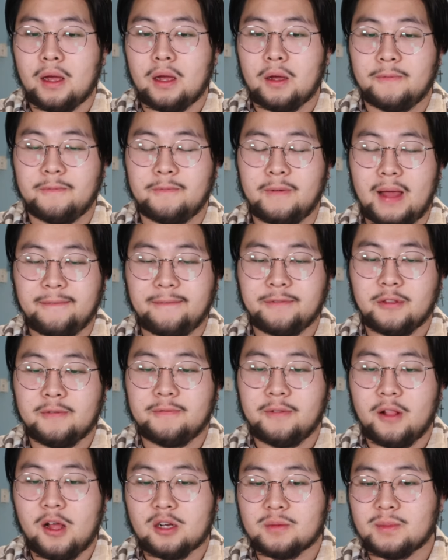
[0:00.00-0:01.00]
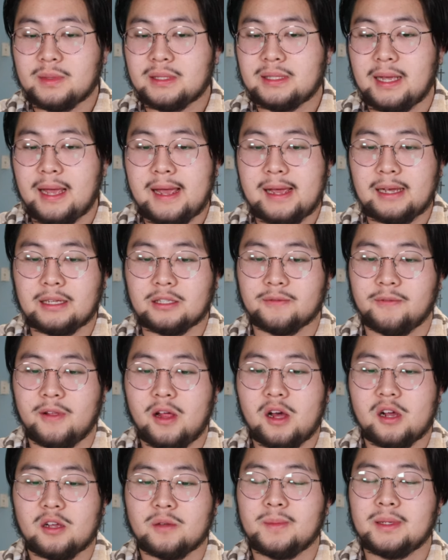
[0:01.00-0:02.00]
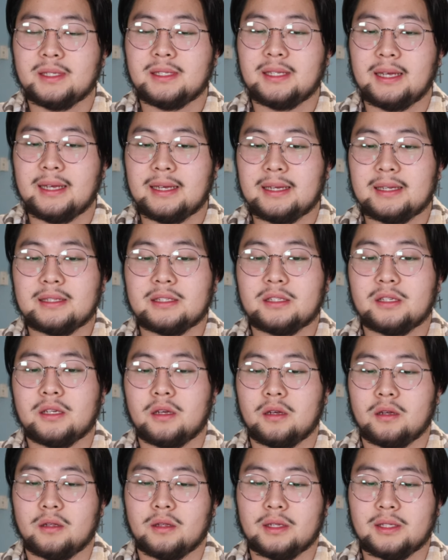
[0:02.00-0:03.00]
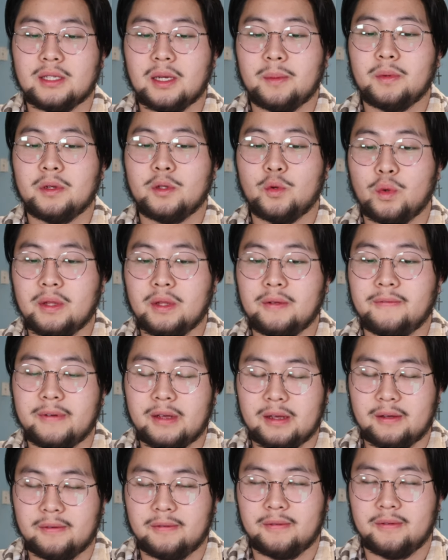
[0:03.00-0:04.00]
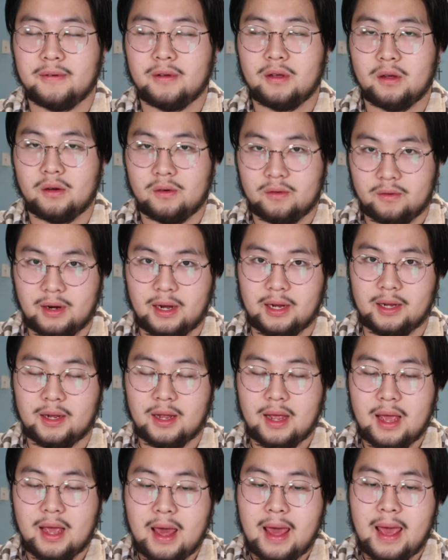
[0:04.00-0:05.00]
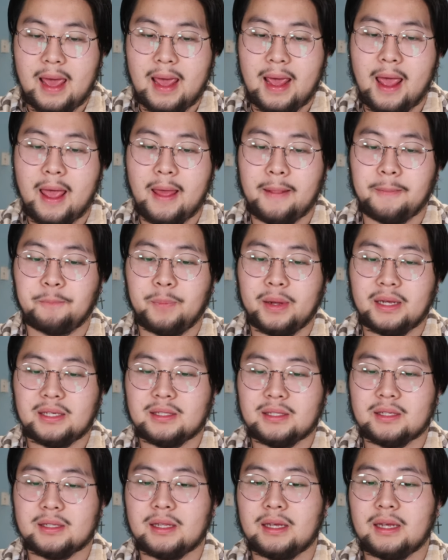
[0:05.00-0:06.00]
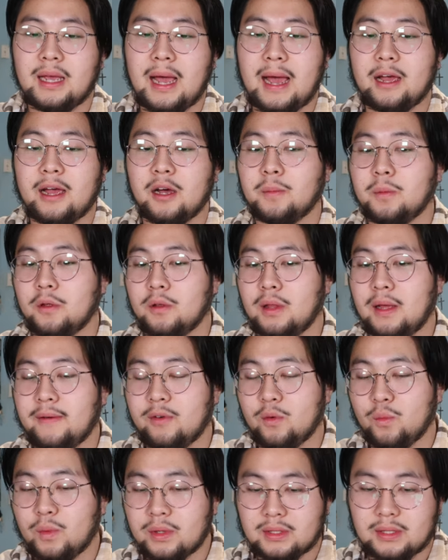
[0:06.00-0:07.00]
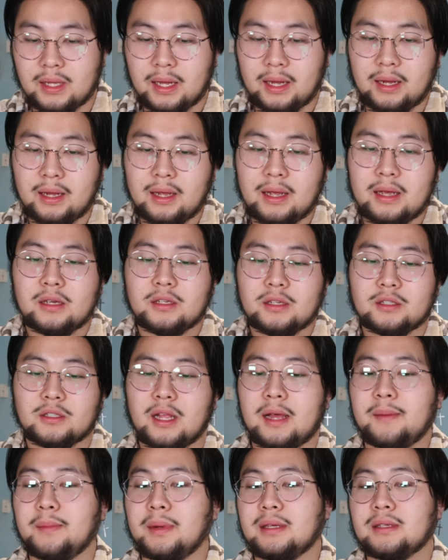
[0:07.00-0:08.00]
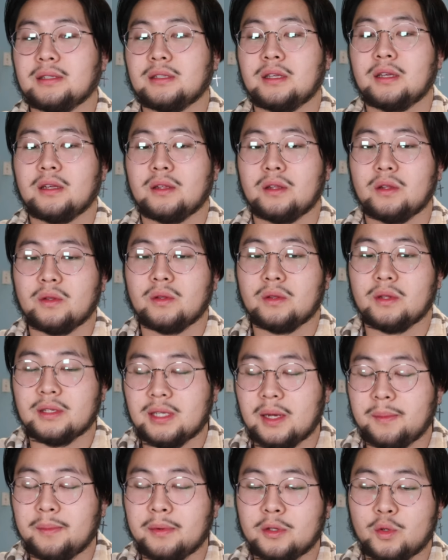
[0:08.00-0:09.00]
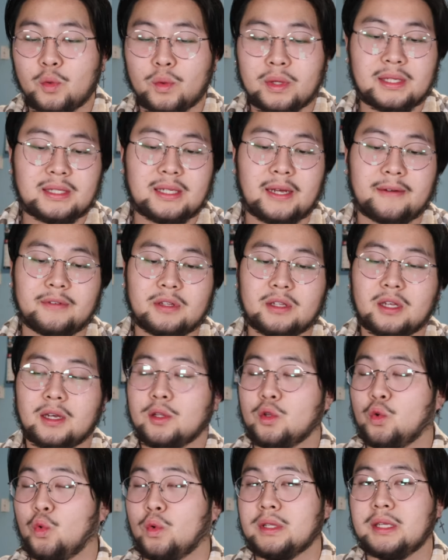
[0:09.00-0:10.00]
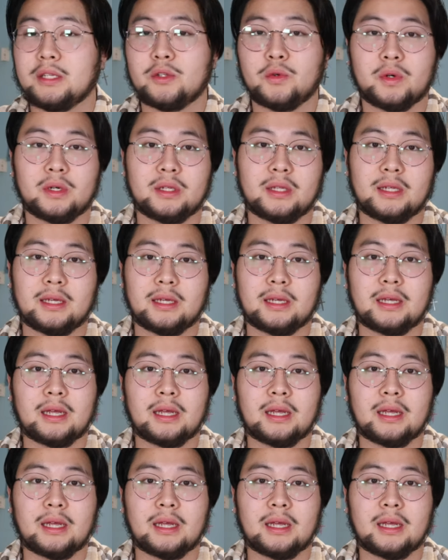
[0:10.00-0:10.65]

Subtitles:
after Vlogmas ends December 25th, right? And basically, I upload every Wednesday, so that means December 27th, 2023,